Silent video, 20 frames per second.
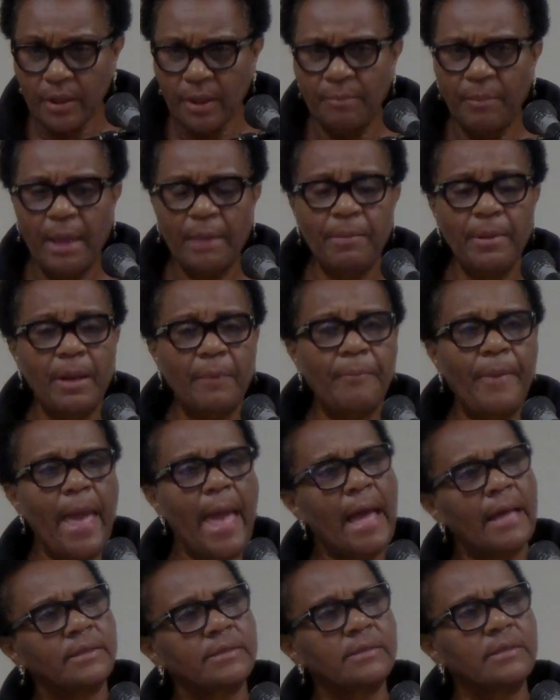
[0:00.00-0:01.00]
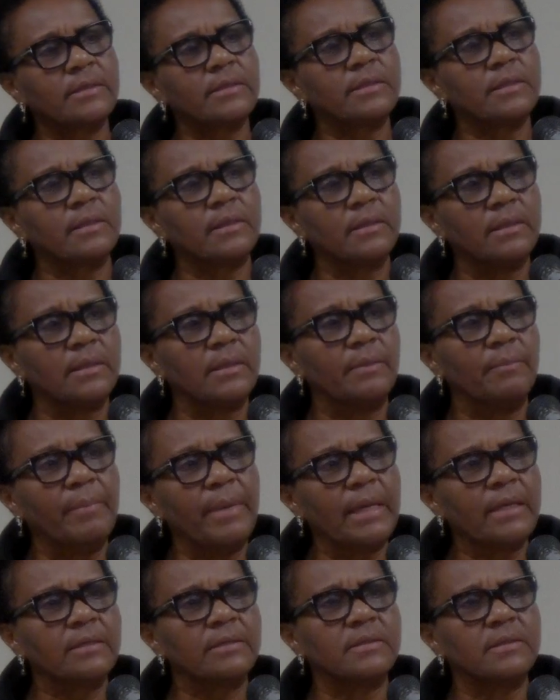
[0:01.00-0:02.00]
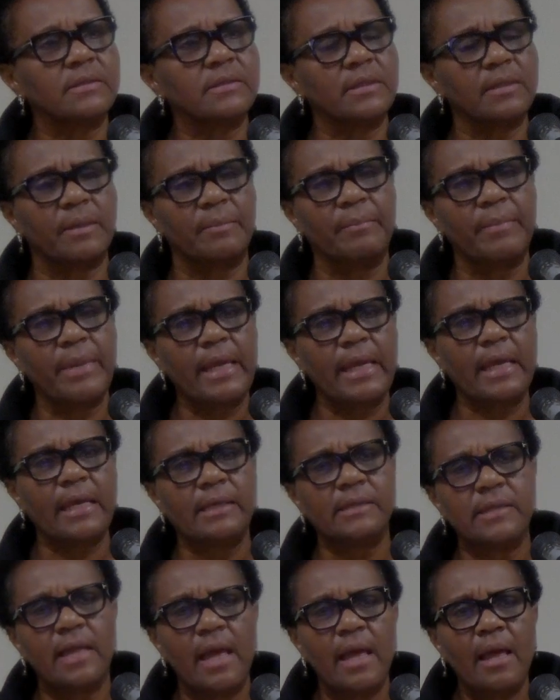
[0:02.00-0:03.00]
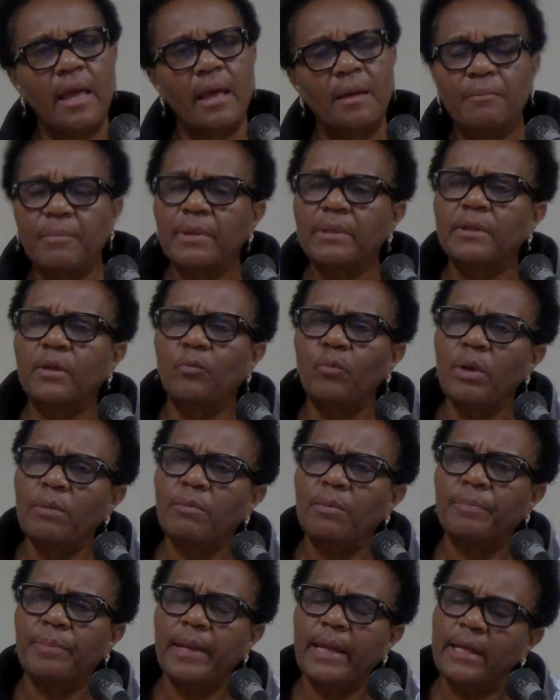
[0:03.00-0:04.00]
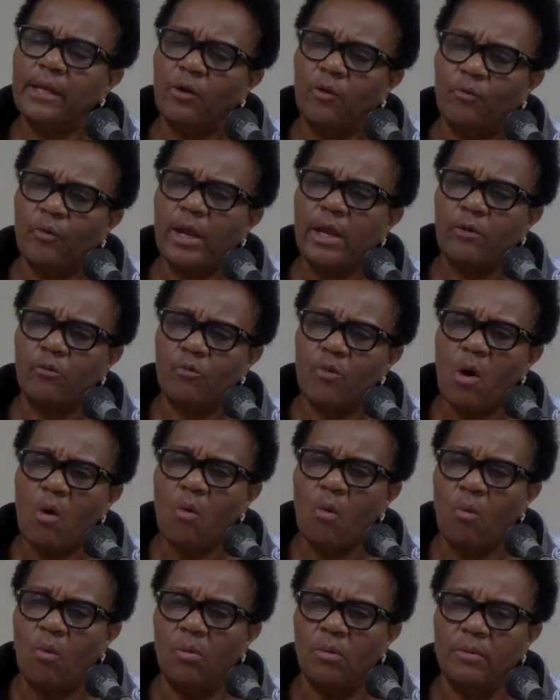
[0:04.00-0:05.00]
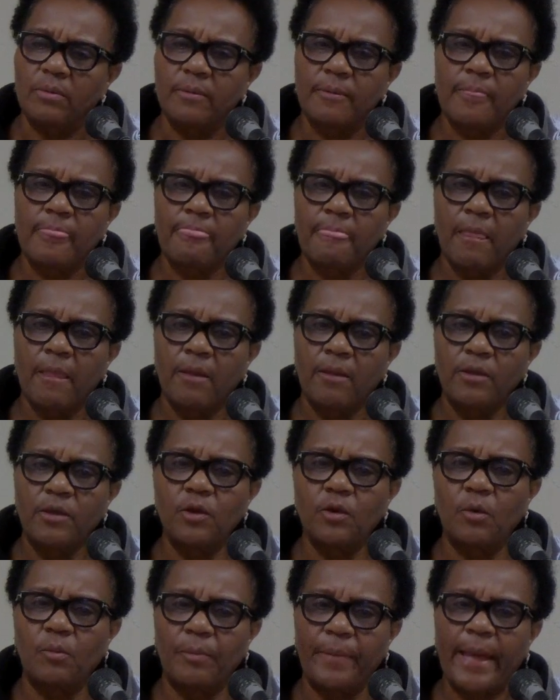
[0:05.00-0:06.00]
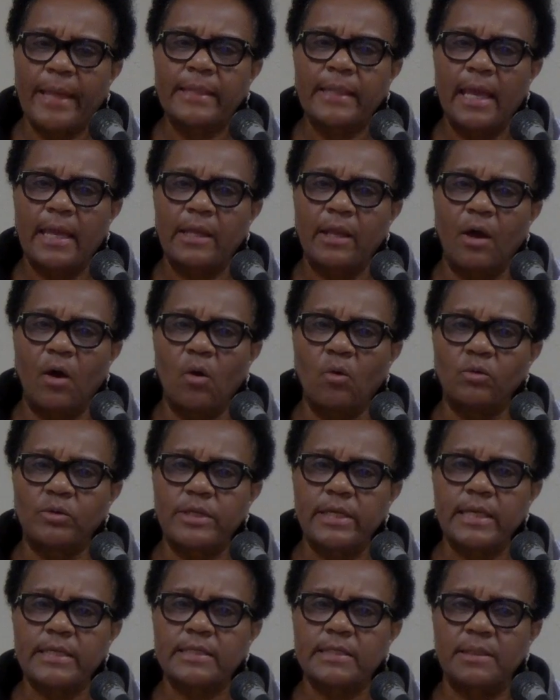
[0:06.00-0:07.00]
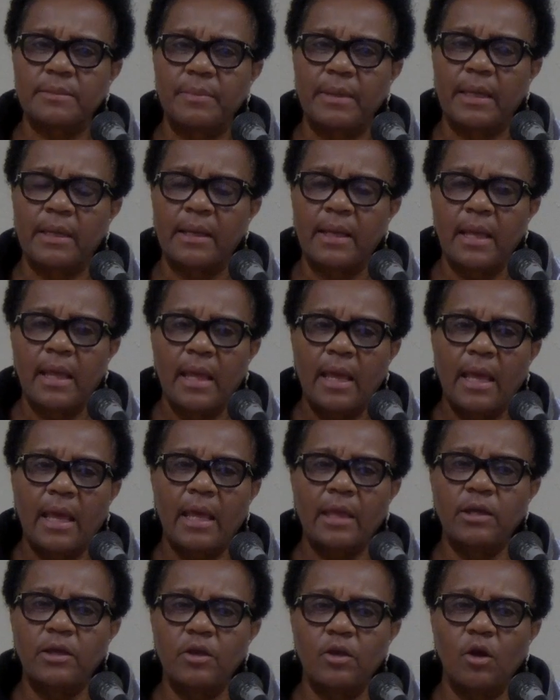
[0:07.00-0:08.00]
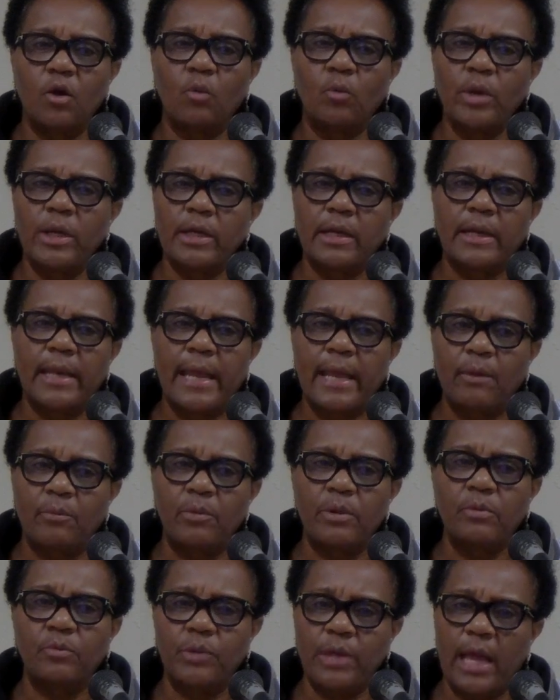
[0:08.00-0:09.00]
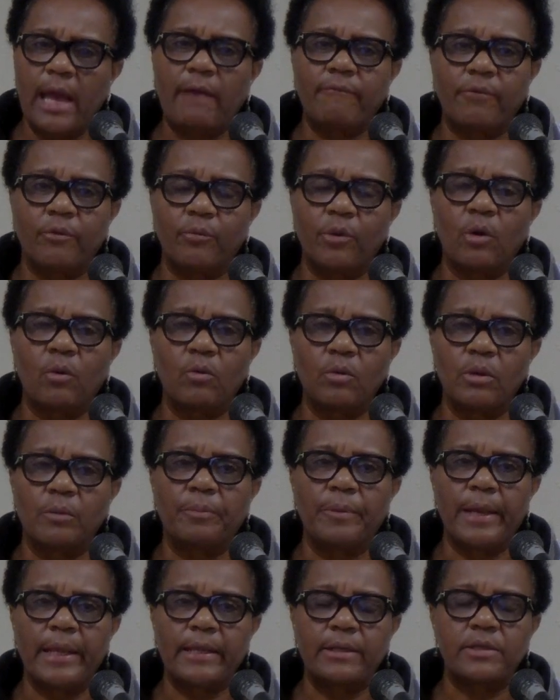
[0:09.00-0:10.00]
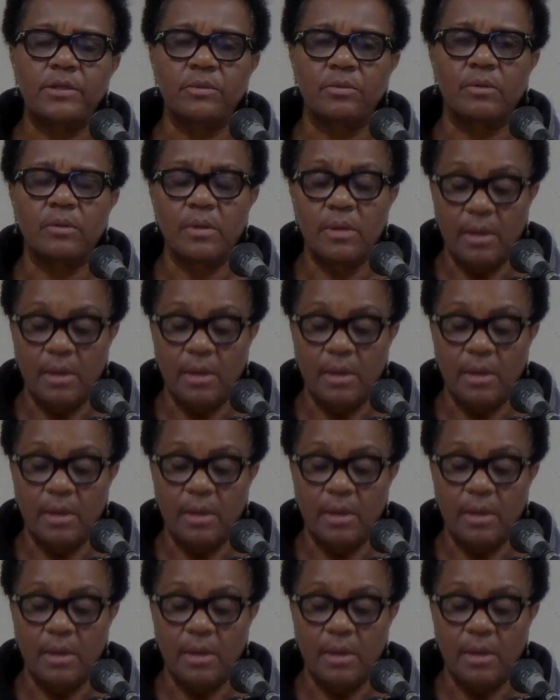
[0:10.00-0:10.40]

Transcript: maybe the pastors or, or the ministers or the men, but the women played a great role. Right. You know, back there in the Old Amen. Testament. And you know, we today we, we have a role to play too.